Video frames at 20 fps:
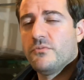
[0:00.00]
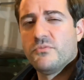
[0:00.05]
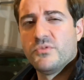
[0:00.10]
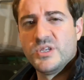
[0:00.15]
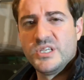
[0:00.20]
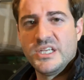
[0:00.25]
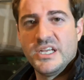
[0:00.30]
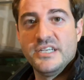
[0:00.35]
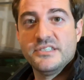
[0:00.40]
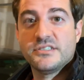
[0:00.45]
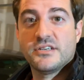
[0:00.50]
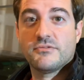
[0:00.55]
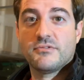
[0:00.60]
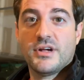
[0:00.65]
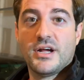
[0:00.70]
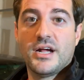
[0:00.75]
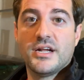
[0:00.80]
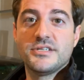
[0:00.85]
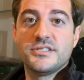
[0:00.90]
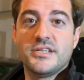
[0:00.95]
really nice
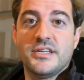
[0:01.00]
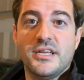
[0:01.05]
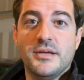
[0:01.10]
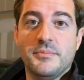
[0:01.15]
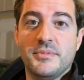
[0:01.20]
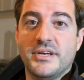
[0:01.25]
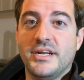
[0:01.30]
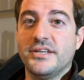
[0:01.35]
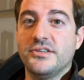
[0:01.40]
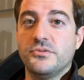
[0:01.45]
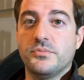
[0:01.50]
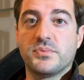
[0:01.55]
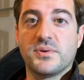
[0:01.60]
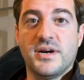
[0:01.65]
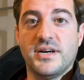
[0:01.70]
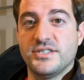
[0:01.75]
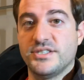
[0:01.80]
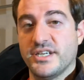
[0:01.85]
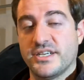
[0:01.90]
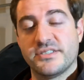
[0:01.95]
garage that him and I do
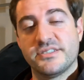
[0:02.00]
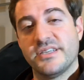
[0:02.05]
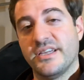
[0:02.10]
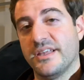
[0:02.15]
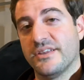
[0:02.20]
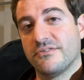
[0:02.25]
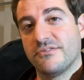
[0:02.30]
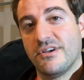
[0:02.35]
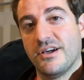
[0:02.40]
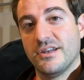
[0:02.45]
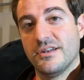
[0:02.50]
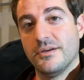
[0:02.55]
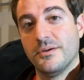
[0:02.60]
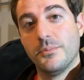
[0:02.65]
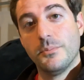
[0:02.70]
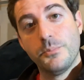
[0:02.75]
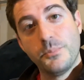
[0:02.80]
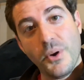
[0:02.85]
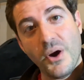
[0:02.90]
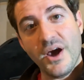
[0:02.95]
projects together on.
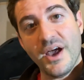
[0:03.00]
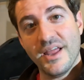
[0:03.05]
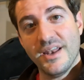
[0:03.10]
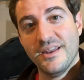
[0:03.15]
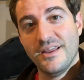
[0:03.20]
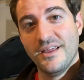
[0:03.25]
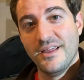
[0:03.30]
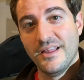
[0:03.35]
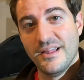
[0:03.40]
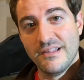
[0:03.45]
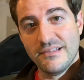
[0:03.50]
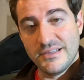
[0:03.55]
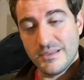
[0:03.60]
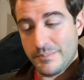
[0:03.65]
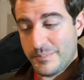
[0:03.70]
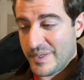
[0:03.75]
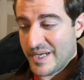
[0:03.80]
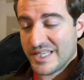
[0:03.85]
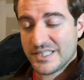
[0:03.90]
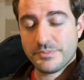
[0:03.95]
But the
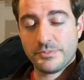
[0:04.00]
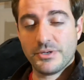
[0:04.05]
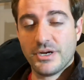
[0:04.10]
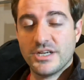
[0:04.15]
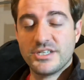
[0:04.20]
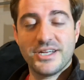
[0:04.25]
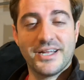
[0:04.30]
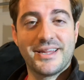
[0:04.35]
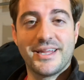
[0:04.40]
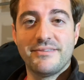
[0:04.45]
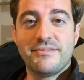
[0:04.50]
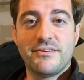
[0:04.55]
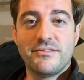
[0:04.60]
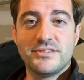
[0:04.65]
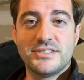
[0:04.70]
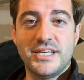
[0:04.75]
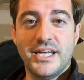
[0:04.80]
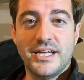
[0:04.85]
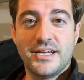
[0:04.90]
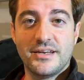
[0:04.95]
biggest project I've ever
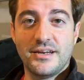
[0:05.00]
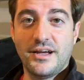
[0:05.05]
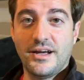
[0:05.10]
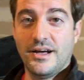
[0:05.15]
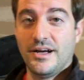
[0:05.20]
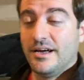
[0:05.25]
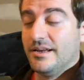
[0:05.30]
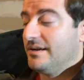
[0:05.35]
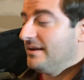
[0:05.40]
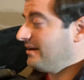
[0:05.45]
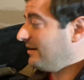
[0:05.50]
taken on